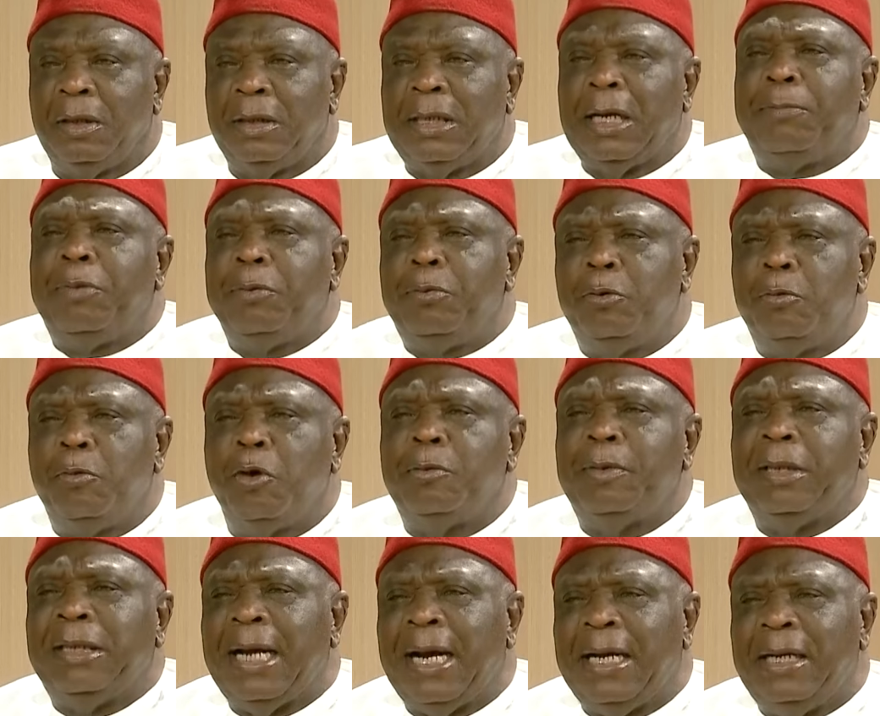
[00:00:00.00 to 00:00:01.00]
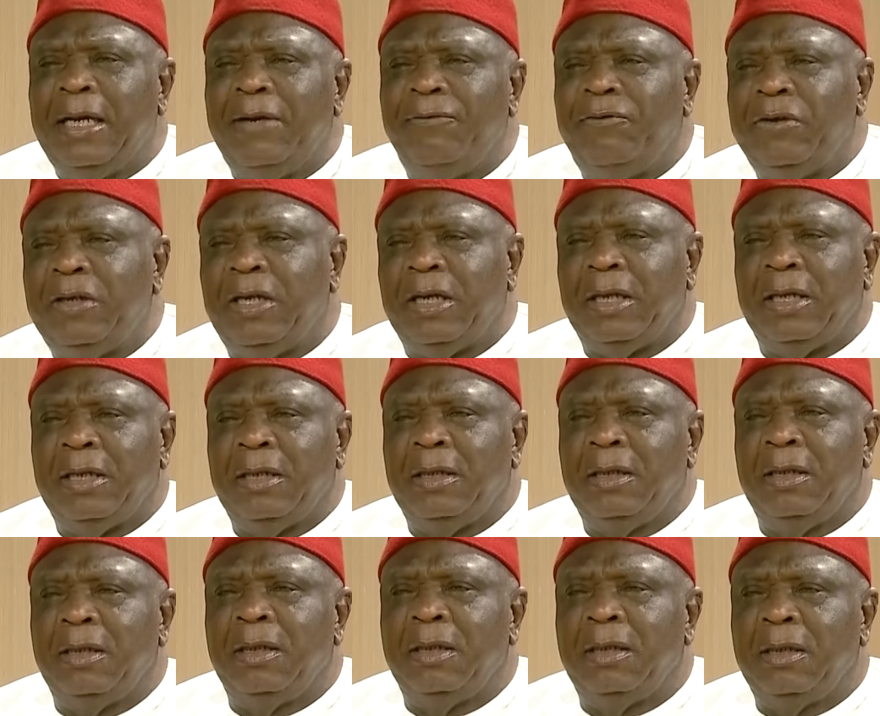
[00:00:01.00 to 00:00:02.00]
that people must be dying every day.
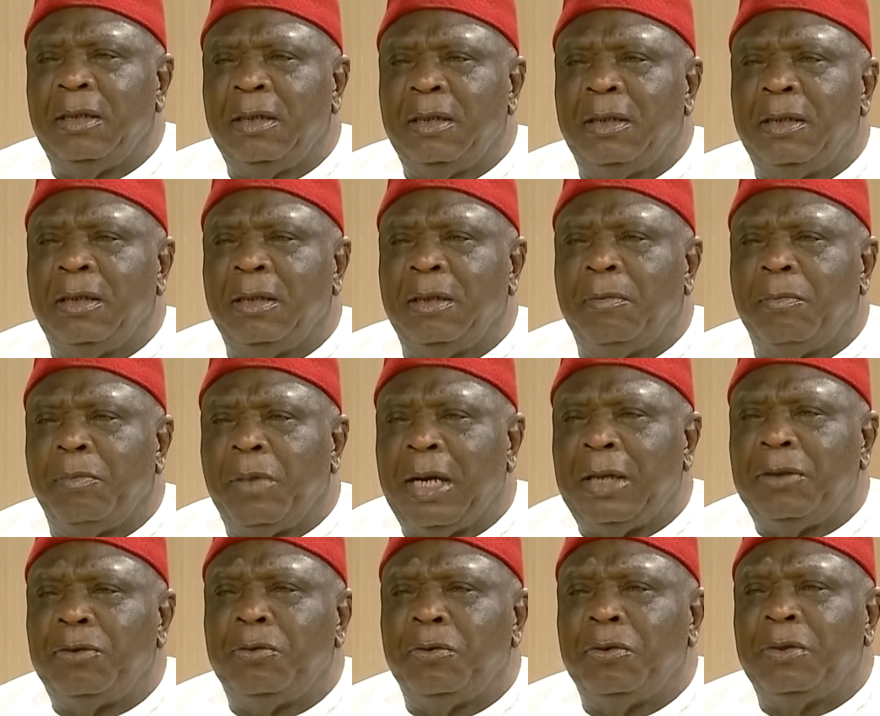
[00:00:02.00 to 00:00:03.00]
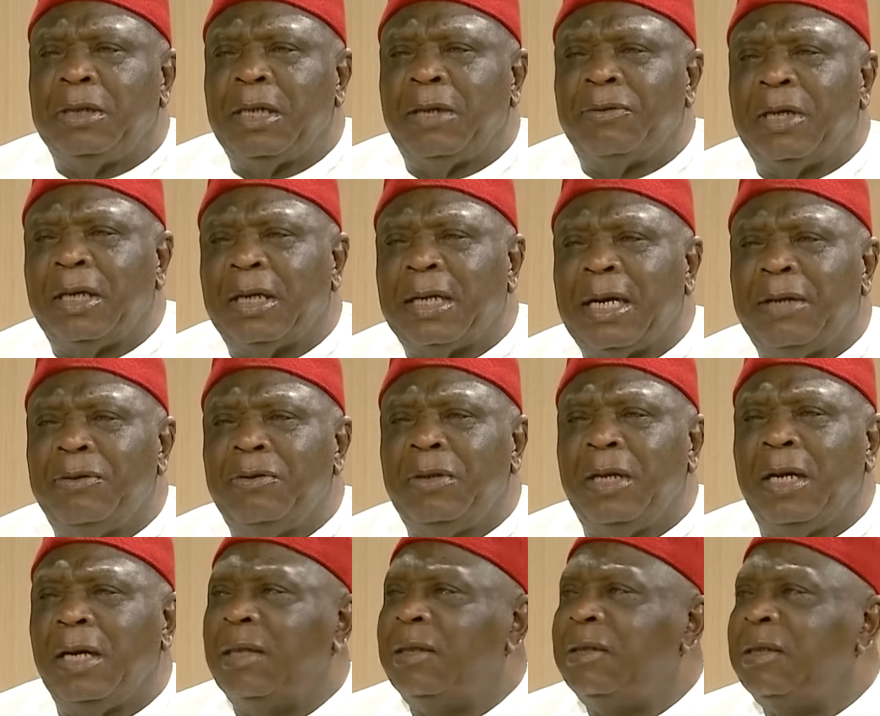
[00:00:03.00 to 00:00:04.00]
Plateau, Southern
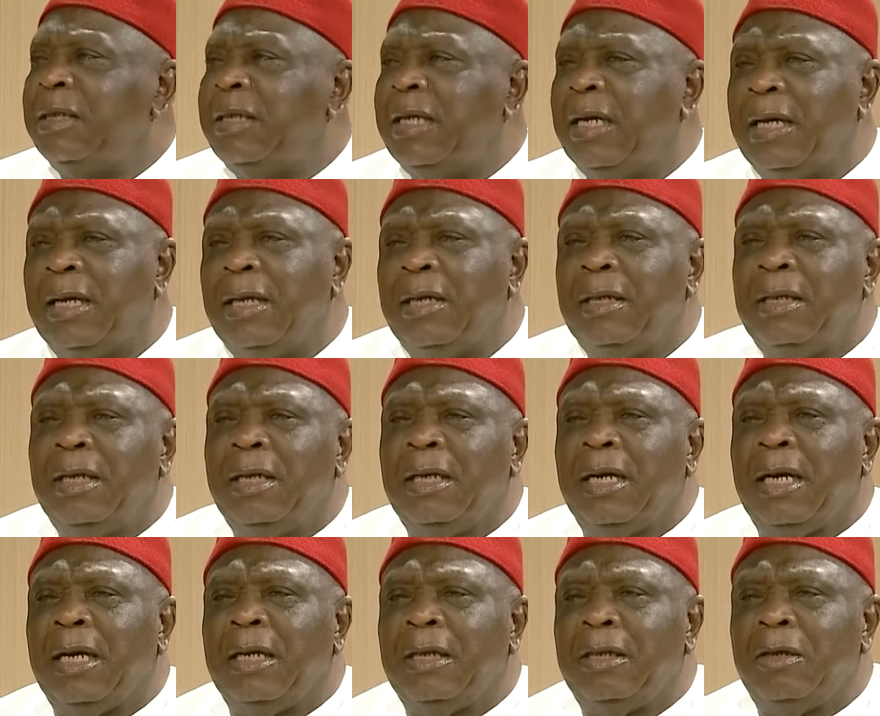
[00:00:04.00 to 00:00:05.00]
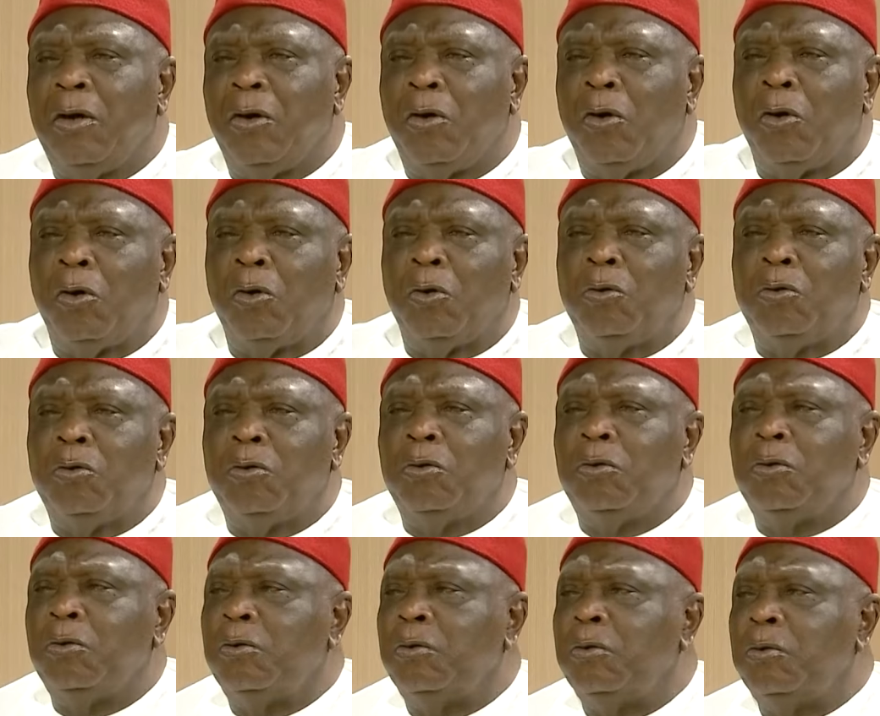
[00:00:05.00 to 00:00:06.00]
Kaduna, here in
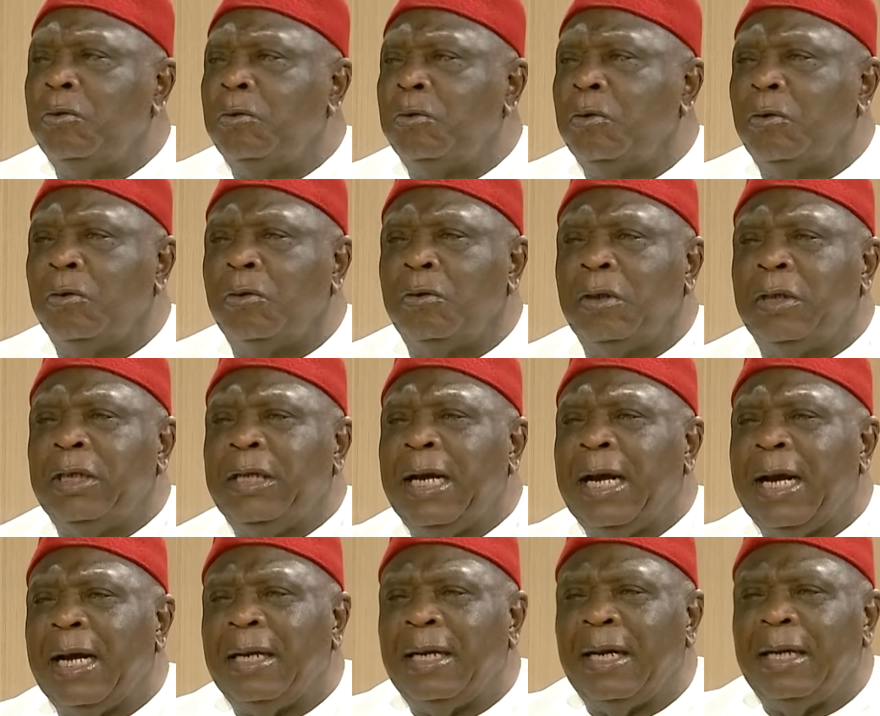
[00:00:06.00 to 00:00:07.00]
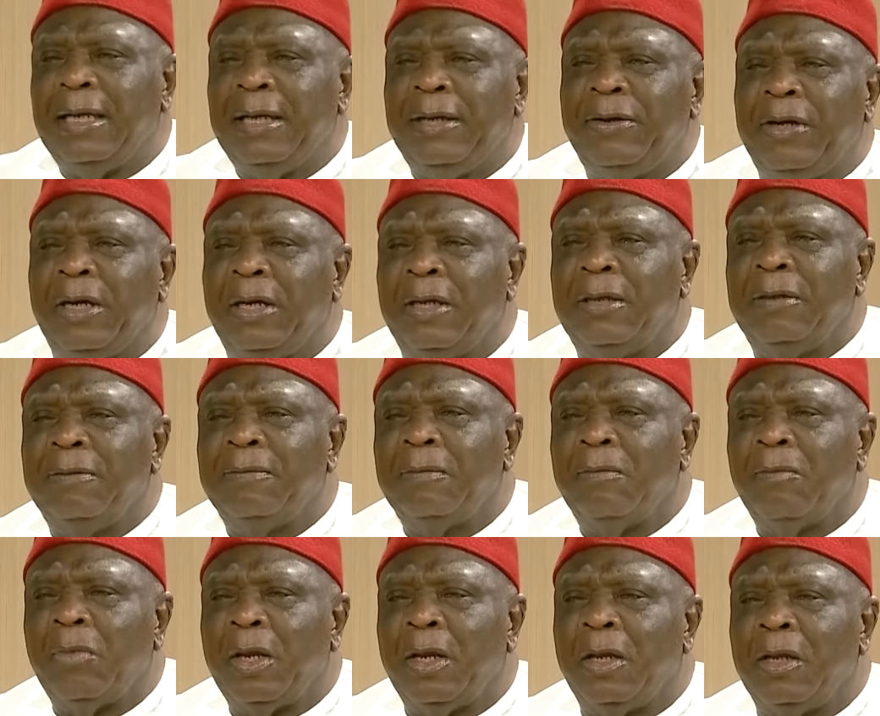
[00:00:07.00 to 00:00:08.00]
Olu, Ihala area.
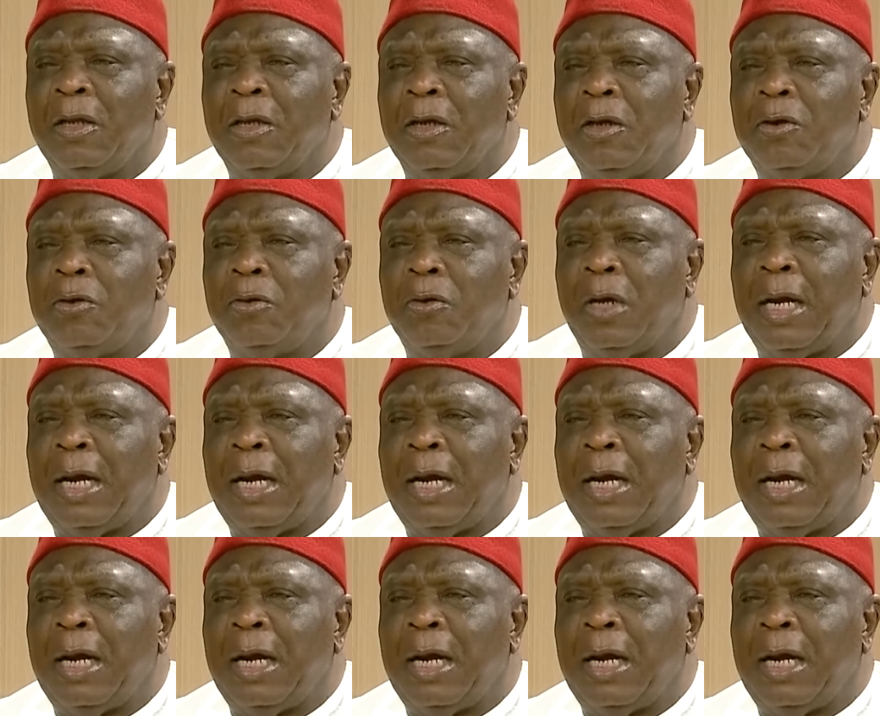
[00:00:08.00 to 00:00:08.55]
So